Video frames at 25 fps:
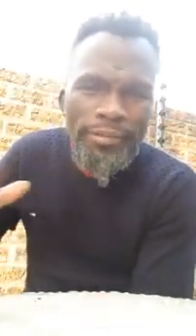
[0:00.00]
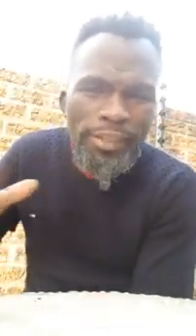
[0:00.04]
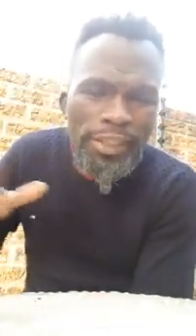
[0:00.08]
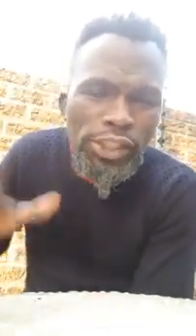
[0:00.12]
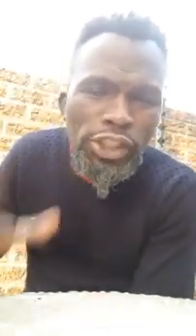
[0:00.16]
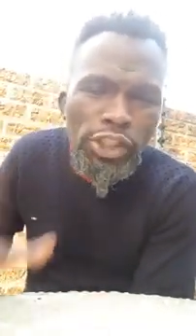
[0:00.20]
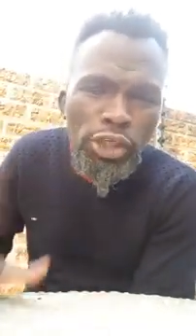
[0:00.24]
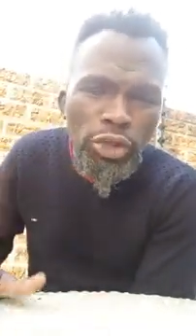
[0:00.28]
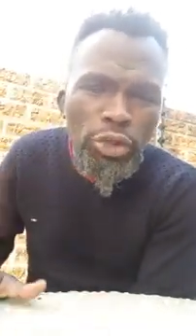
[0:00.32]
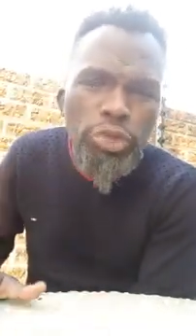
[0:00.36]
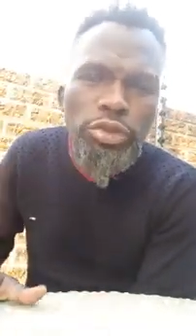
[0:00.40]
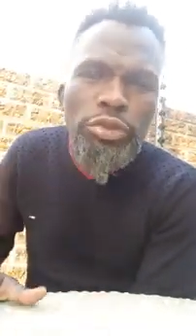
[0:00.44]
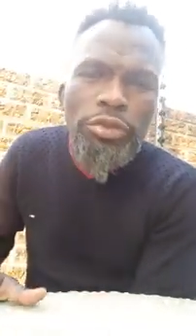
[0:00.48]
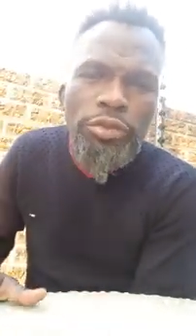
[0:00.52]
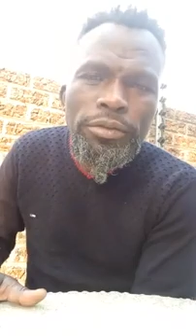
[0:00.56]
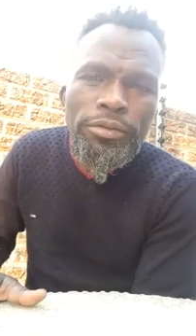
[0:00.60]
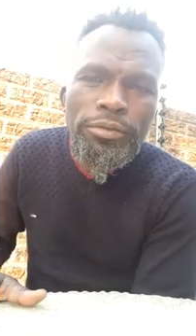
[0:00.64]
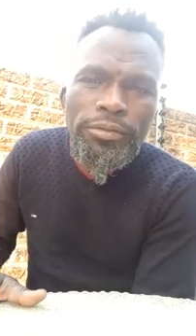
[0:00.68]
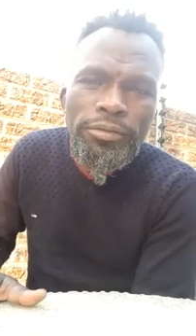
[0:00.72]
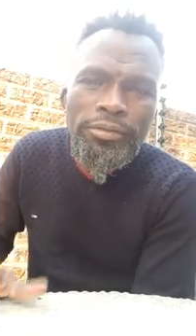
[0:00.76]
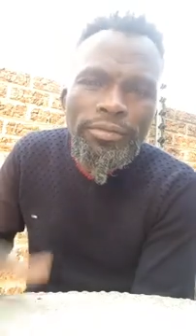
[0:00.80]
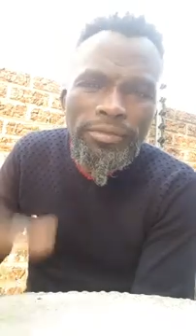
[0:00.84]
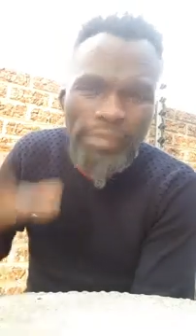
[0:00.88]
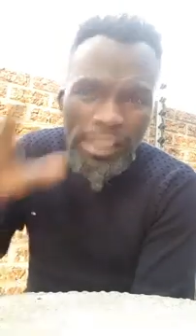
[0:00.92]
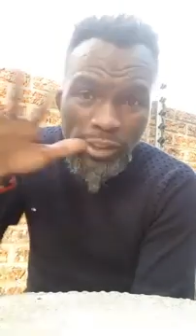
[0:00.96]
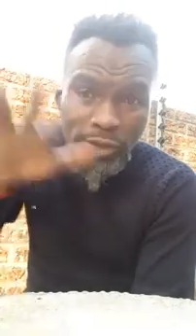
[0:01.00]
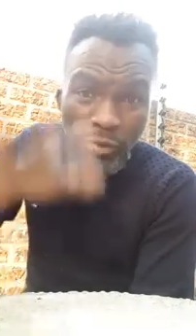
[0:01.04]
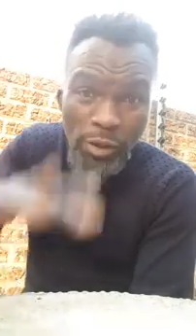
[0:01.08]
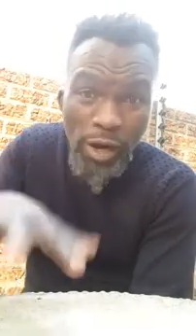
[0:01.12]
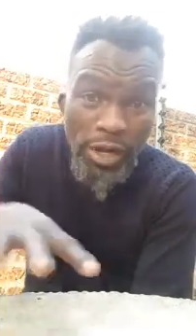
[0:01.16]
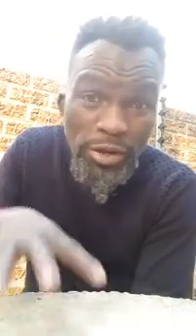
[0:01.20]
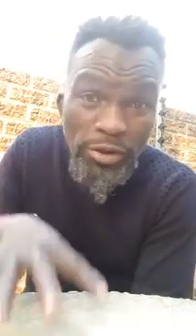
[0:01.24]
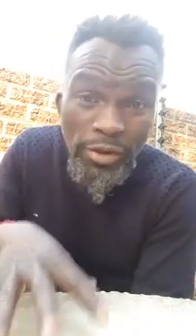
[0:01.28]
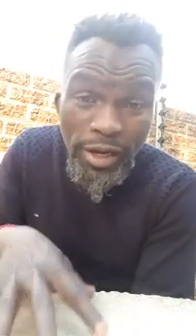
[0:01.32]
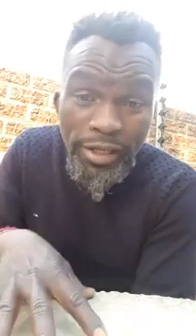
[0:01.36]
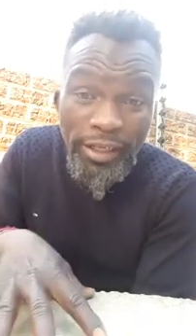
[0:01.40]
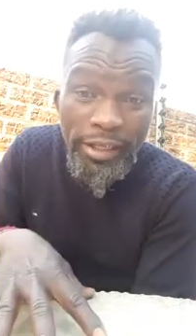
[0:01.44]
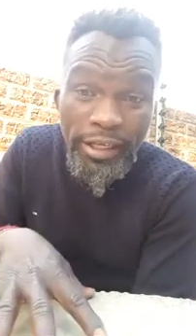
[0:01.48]
It's good. That's why
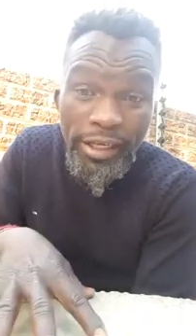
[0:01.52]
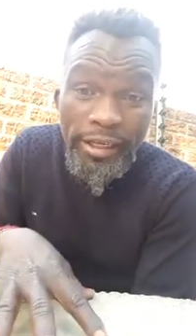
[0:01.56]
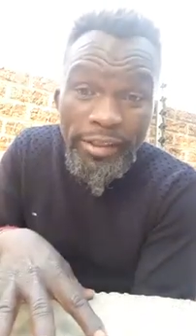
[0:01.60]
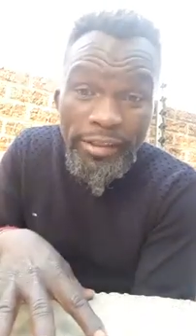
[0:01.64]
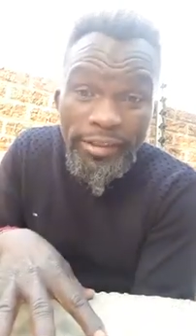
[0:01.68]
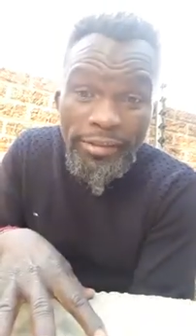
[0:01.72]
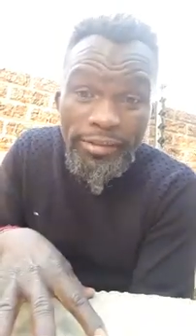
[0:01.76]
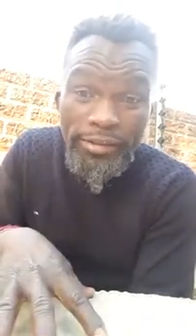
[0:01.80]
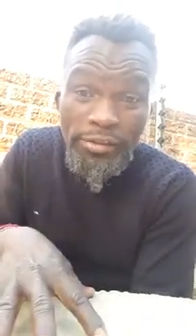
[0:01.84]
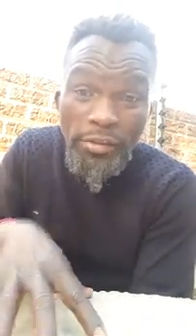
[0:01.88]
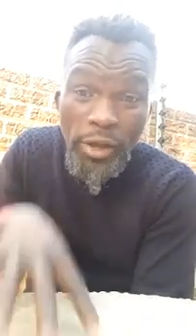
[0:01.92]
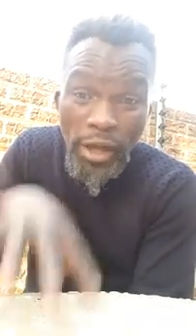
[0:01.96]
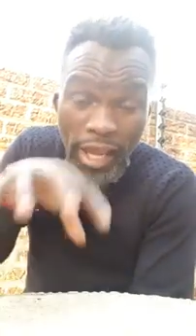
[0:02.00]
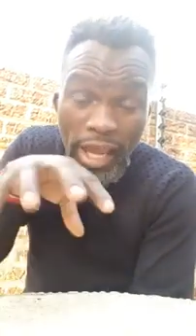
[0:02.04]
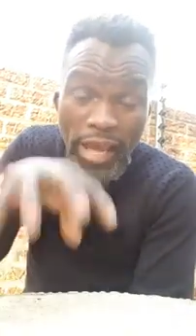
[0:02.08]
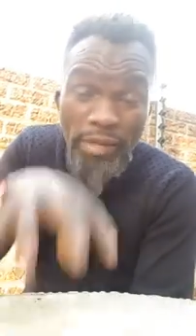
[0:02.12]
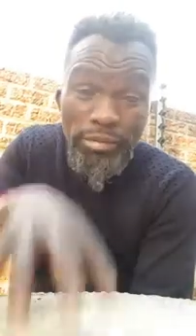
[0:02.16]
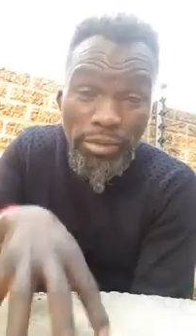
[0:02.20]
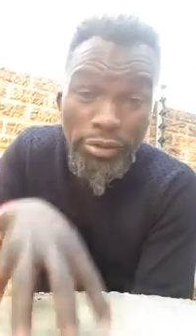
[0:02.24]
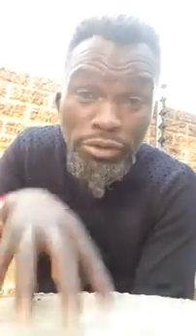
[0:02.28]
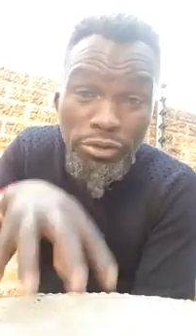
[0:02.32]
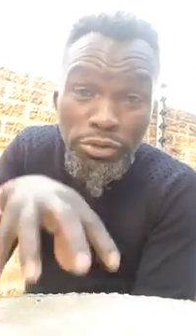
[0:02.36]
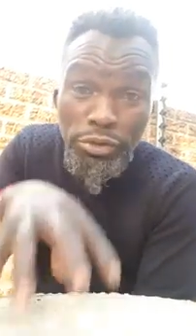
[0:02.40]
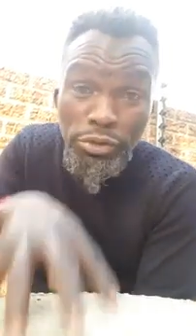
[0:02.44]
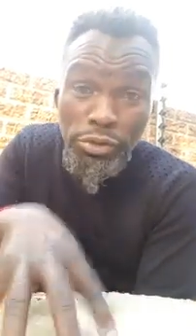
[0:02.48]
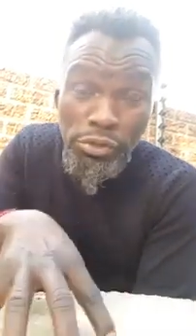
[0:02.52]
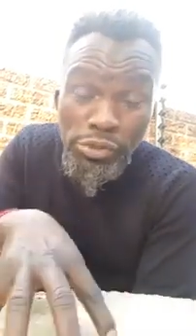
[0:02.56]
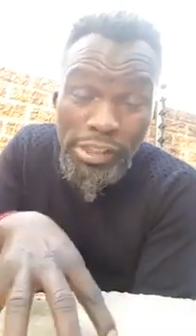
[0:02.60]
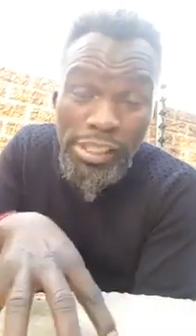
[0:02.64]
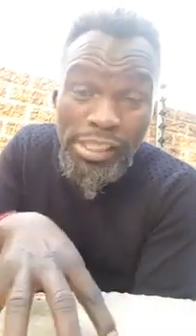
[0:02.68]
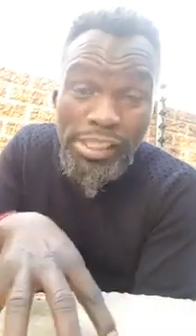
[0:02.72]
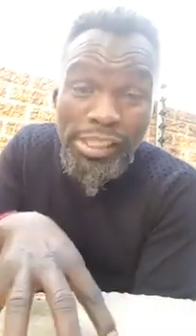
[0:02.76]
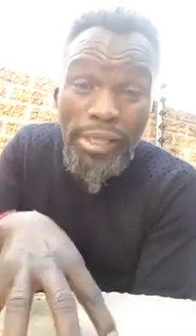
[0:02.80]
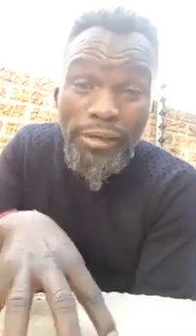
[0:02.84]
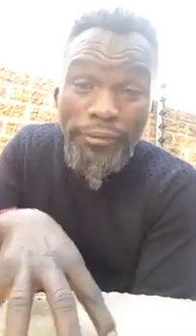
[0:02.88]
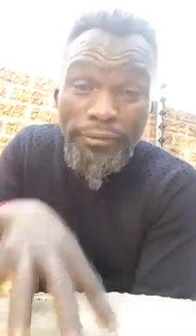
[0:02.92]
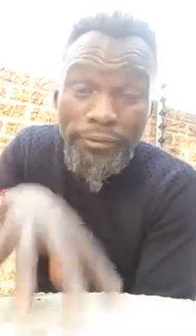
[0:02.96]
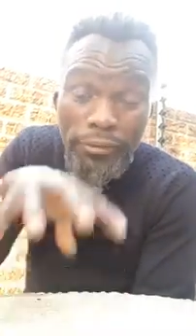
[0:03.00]
you are here. You are able to use a
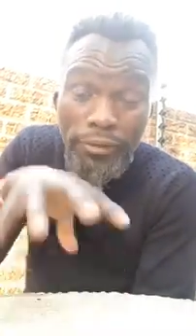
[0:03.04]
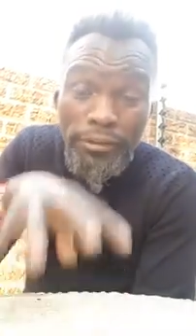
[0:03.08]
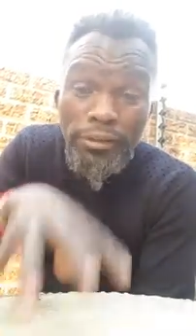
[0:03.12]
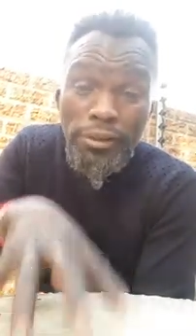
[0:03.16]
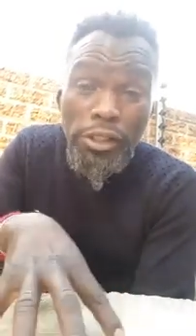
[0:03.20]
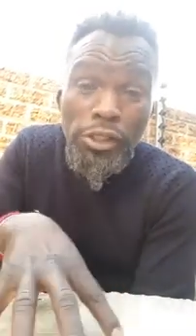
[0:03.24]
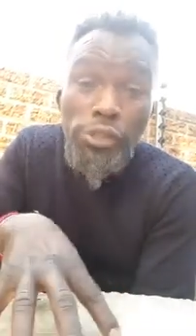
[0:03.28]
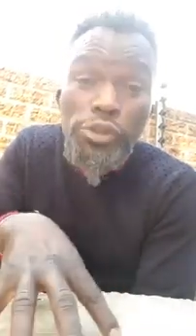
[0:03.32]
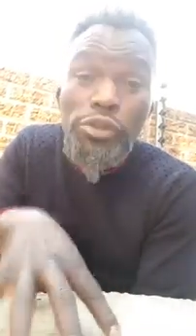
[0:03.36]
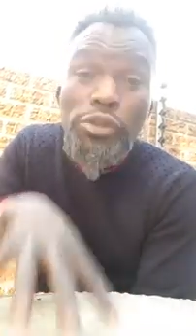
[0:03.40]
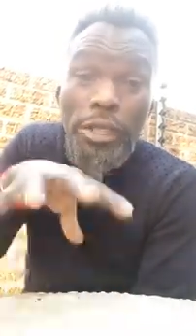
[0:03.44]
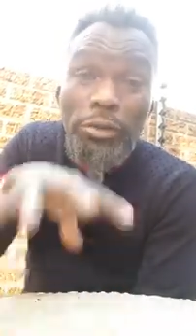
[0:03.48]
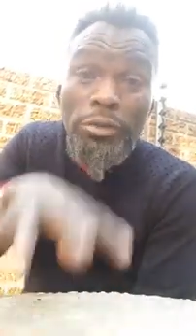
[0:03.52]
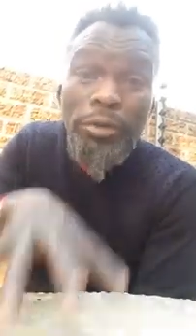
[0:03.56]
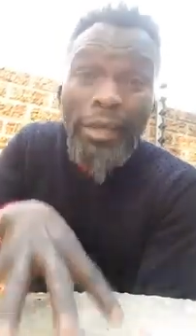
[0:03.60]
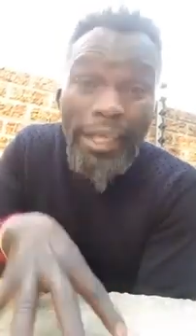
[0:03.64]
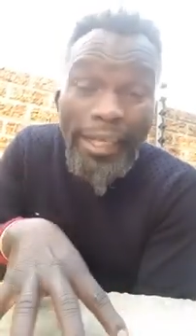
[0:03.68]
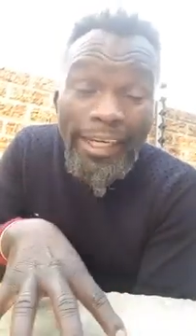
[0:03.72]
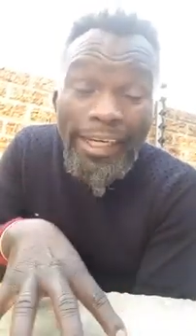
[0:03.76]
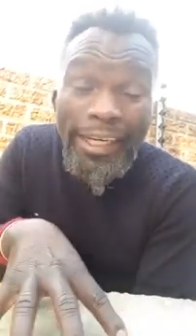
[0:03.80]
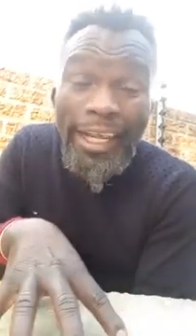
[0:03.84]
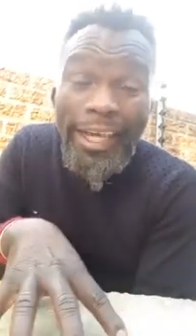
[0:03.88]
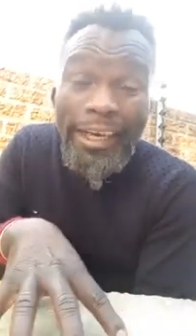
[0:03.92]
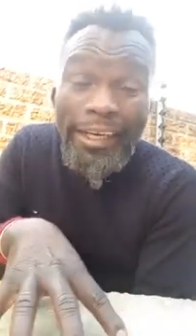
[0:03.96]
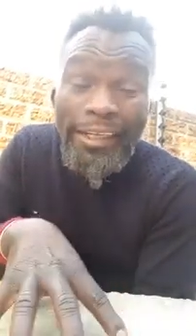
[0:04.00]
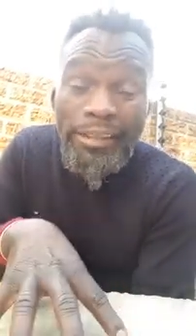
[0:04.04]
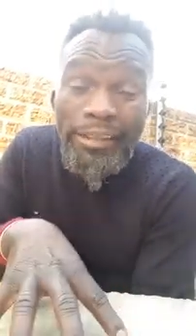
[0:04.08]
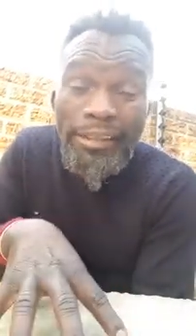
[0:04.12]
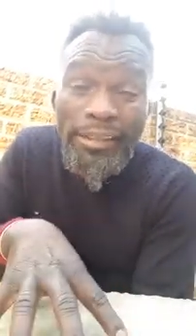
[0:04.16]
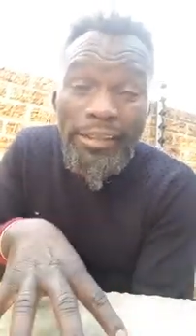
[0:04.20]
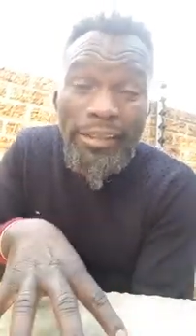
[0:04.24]
cell phone so that you can learn.